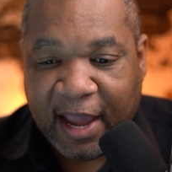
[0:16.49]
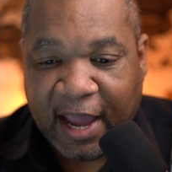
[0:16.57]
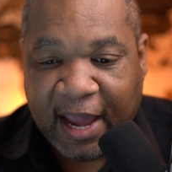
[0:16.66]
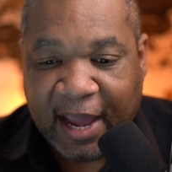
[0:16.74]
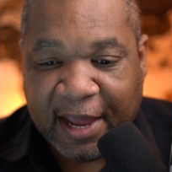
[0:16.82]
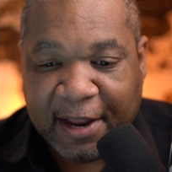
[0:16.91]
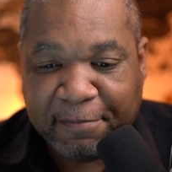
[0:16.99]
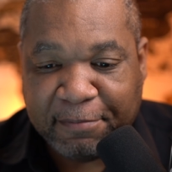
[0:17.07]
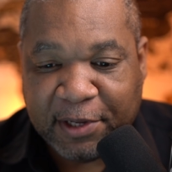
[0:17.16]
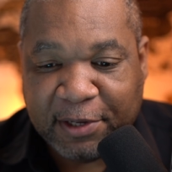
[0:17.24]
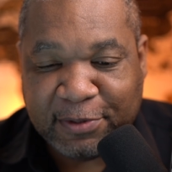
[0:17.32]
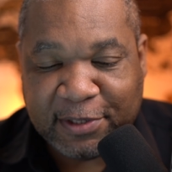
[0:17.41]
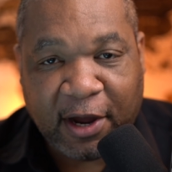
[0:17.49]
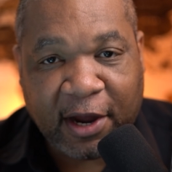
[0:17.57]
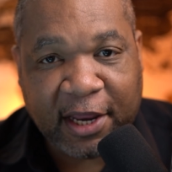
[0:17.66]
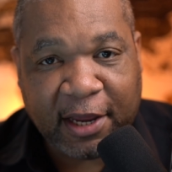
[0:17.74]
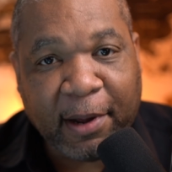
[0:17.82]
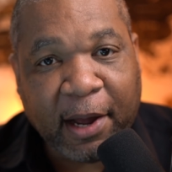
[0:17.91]
and he was
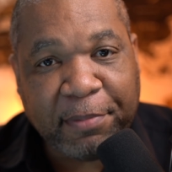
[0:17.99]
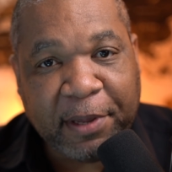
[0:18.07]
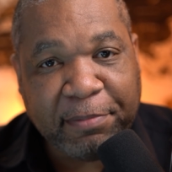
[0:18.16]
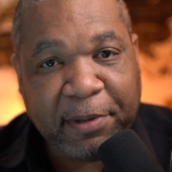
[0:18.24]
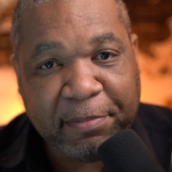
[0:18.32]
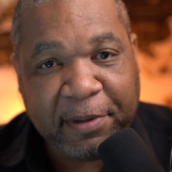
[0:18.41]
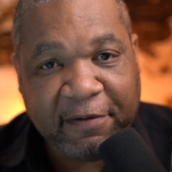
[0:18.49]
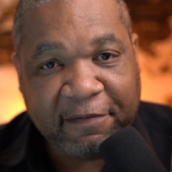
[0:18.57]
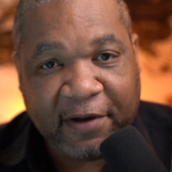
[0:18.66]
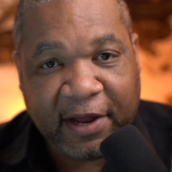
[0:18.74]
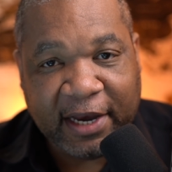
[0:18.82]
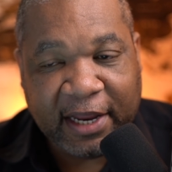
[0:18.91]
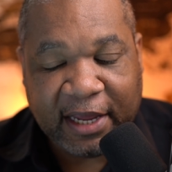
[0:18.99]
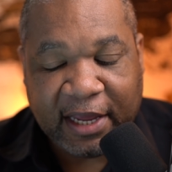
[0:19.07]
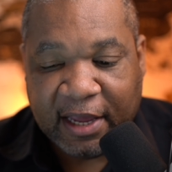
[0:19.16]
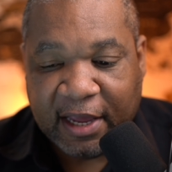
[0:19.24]
talking about PPP funding.